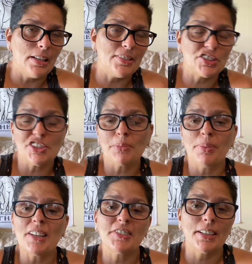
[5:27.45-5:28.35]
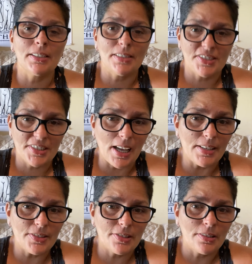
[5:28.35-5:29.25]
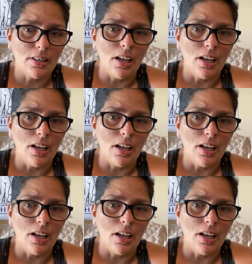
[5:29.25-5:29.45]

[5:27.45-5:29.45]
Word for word: it's just a blessing in disguise.